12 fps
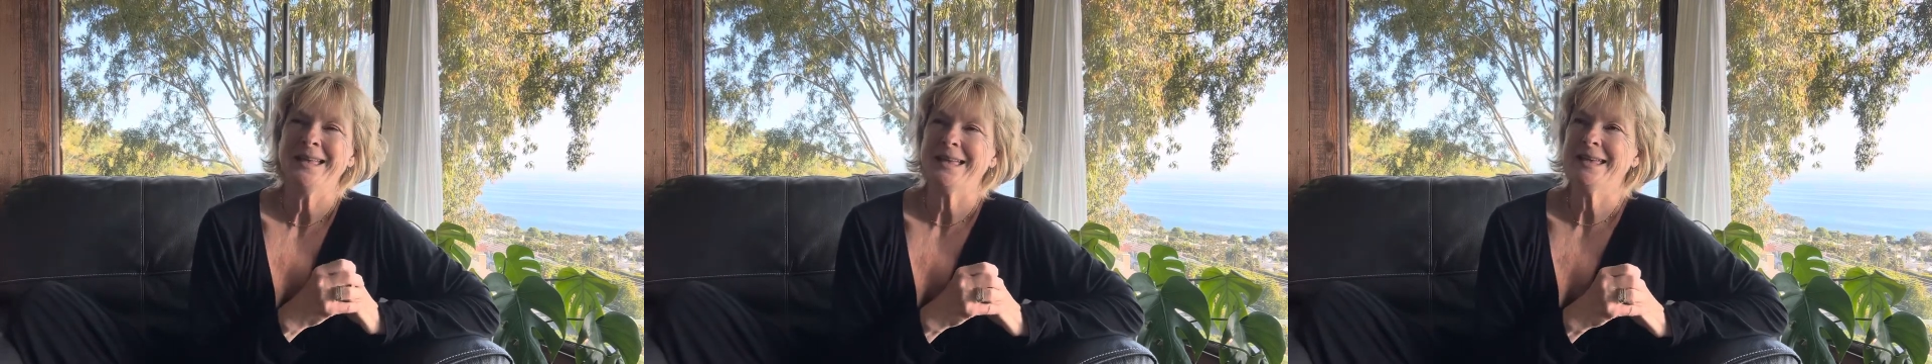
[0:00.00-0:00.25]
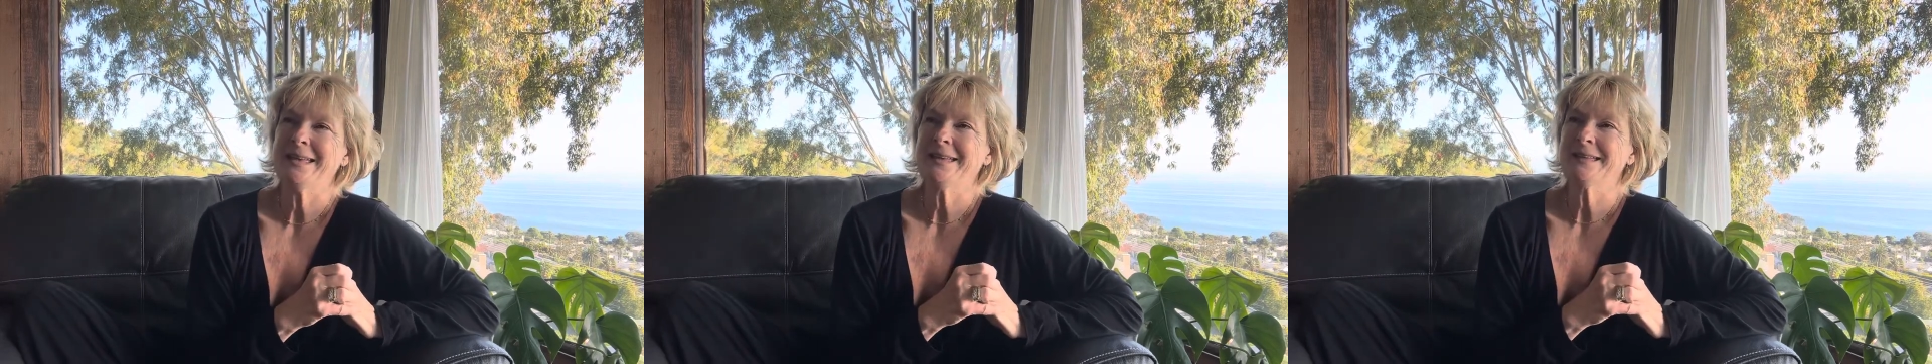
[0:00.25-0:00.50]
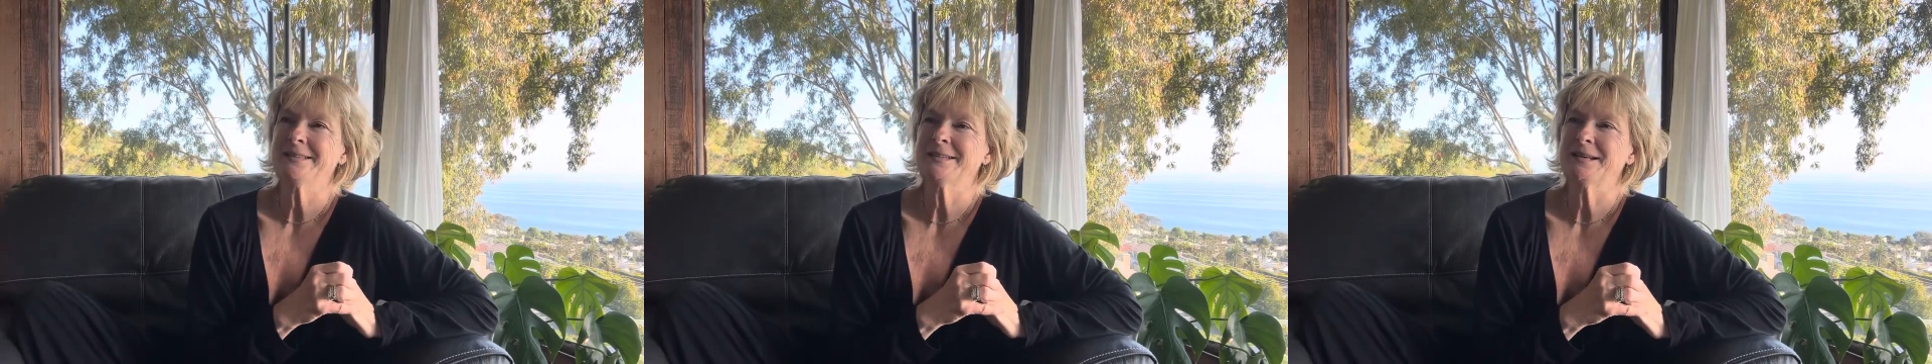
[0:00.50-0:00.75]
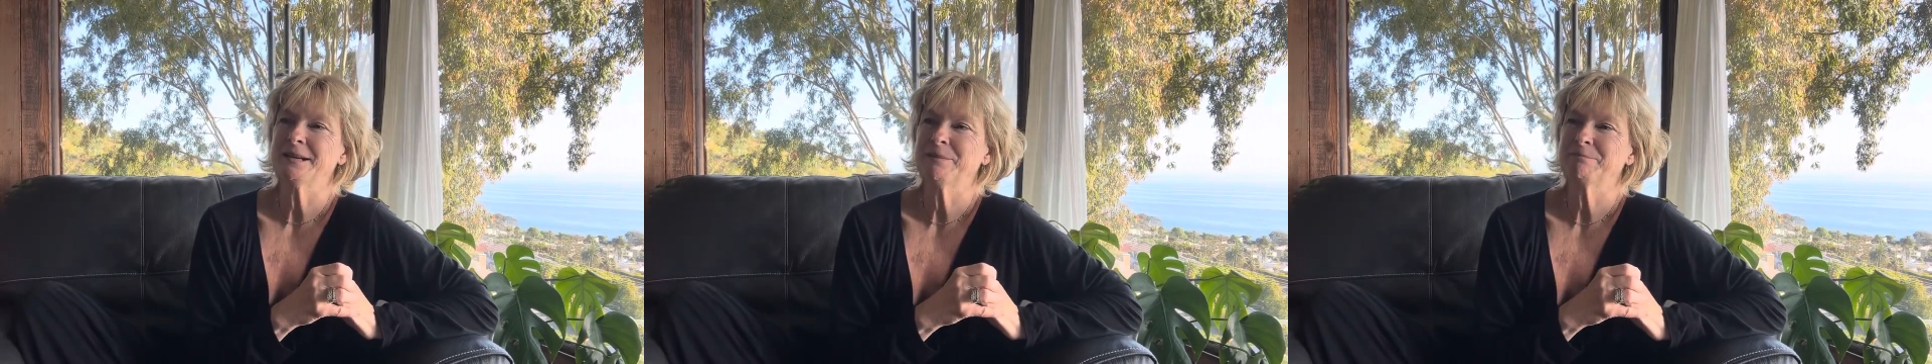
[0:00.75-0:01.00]
And,
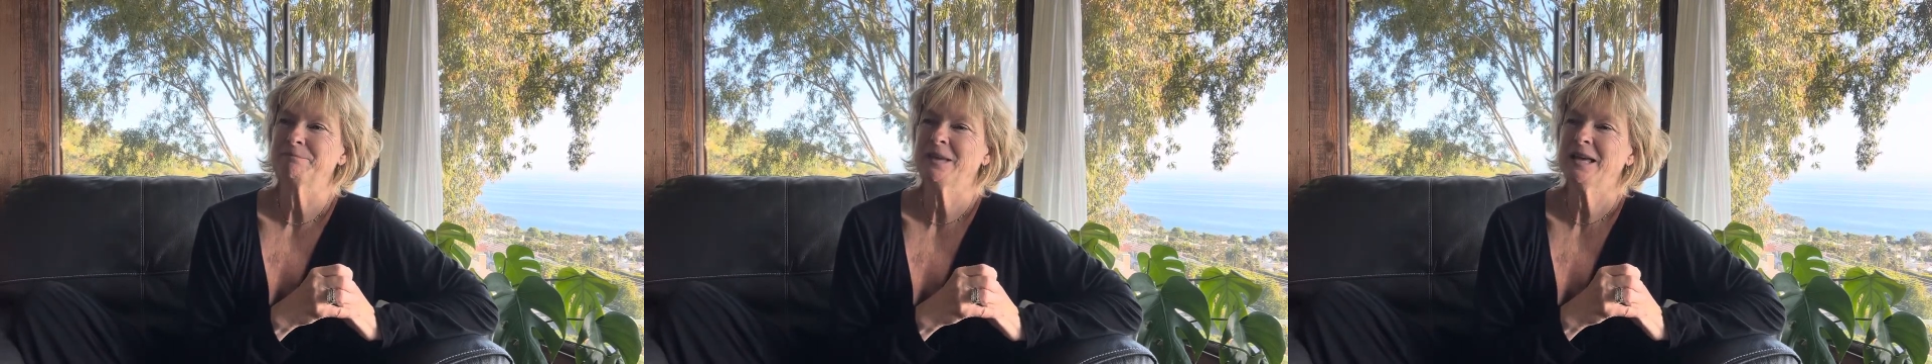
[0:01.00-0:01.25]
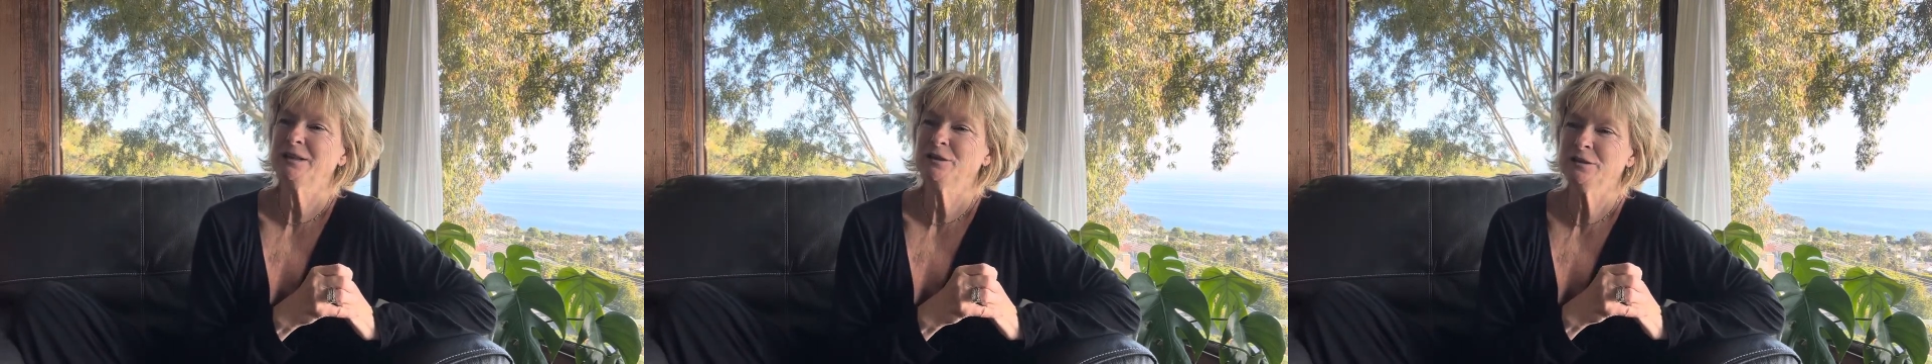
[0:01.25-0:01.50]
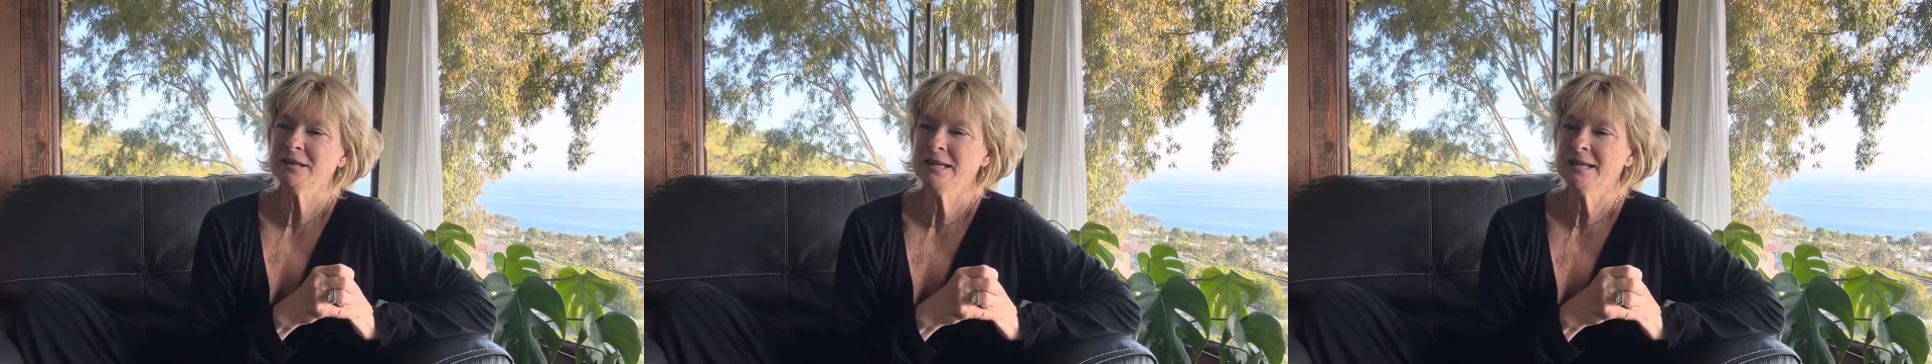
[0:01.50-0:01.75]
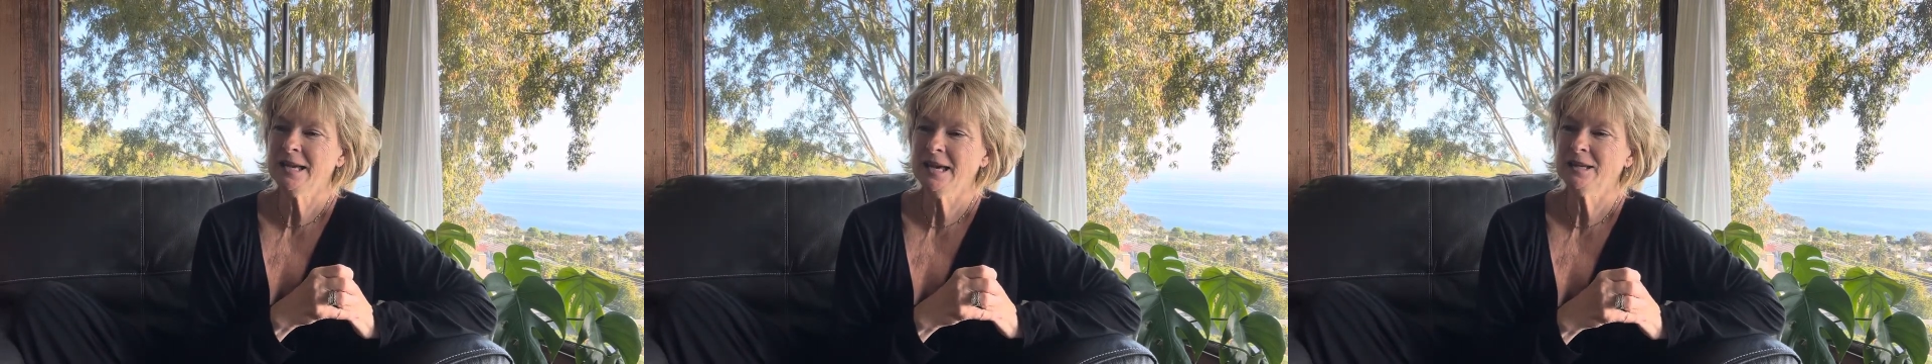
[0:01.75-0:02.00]
um, and
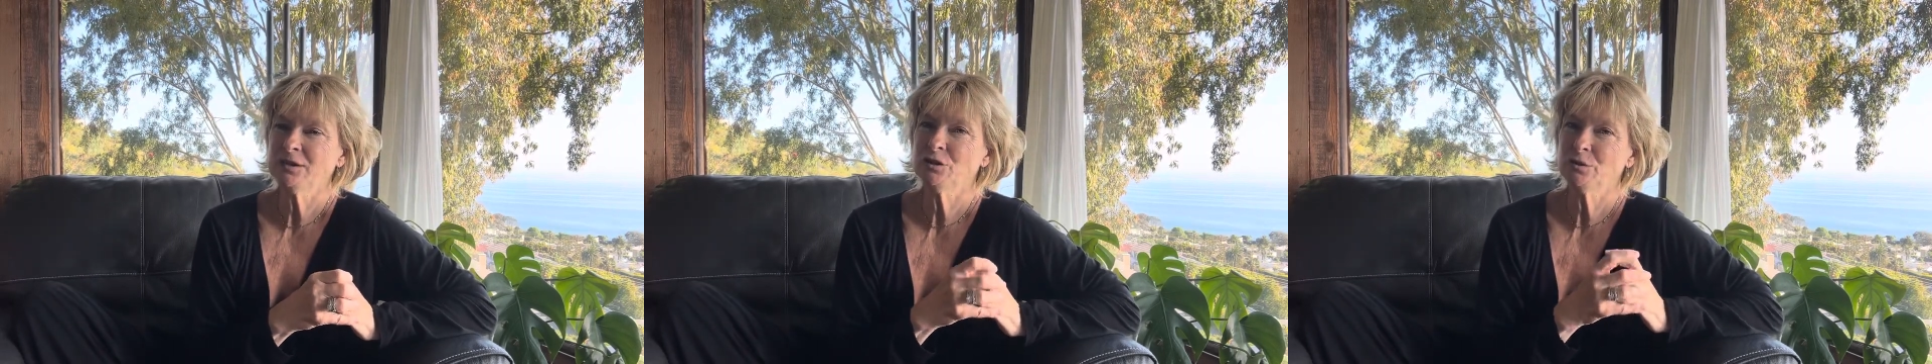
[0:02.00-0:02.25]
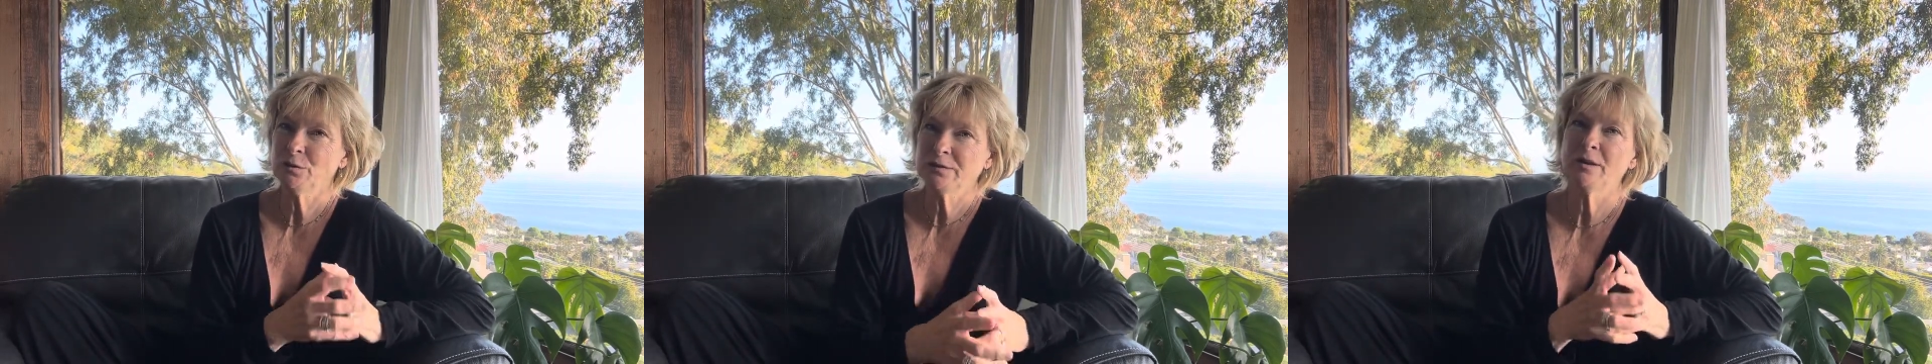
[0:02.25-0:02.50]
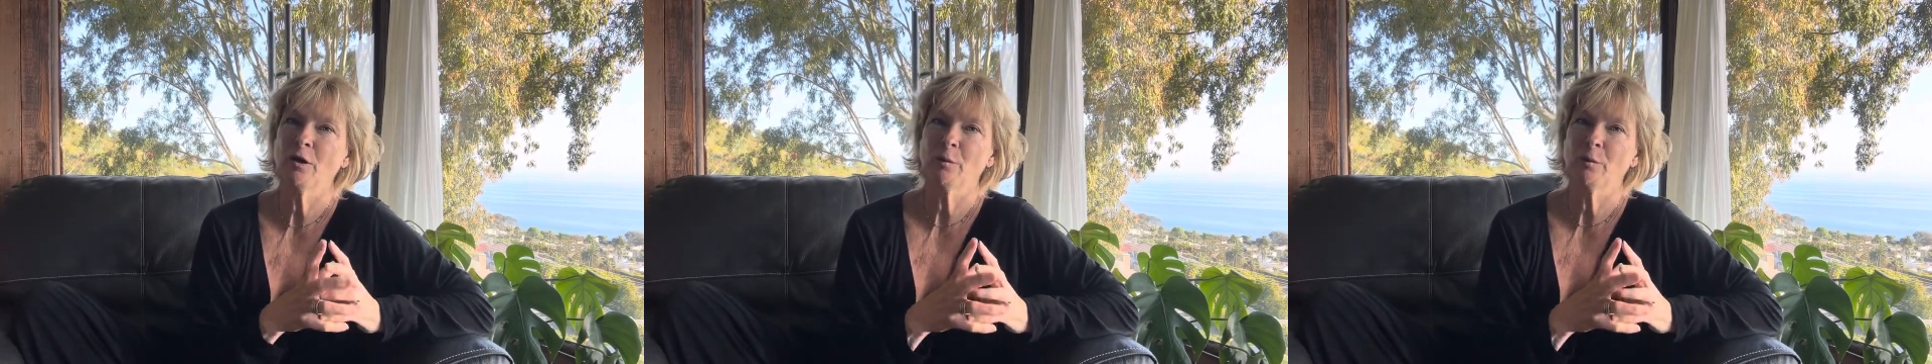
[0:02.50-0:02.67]
looking at using